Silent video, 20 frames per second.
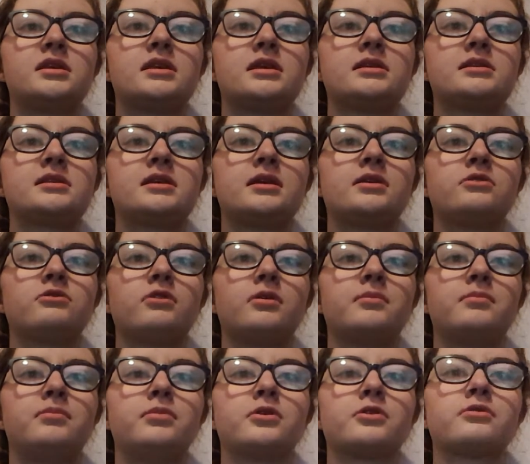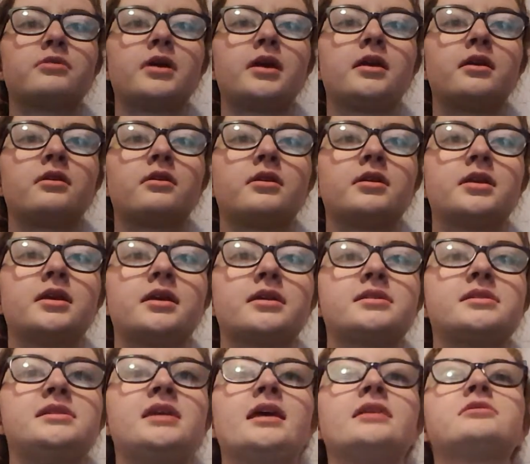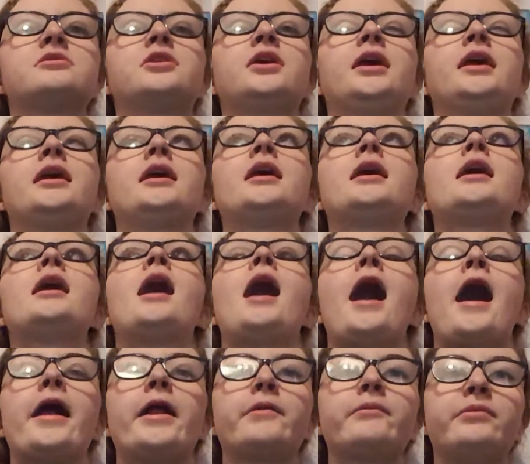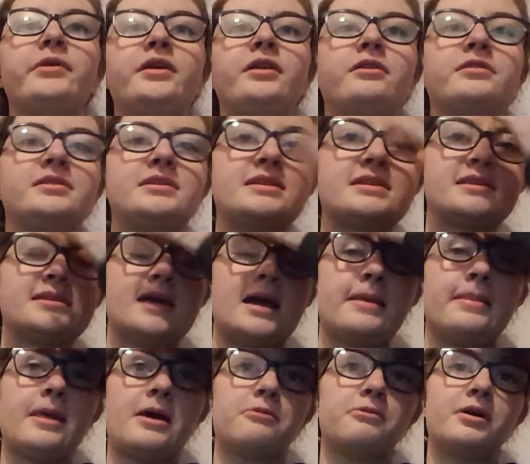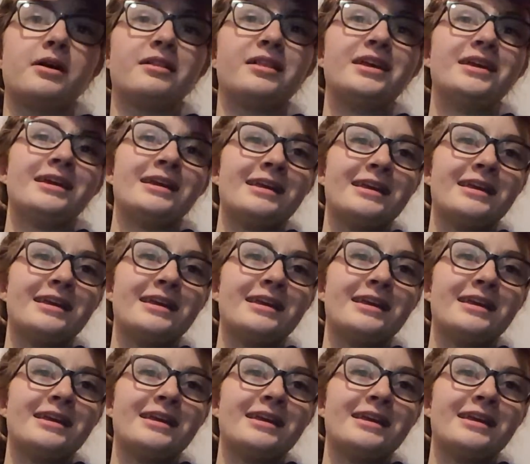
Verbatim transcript: this into a book writing contest? Yes, okay. I don't really know season 9 that well.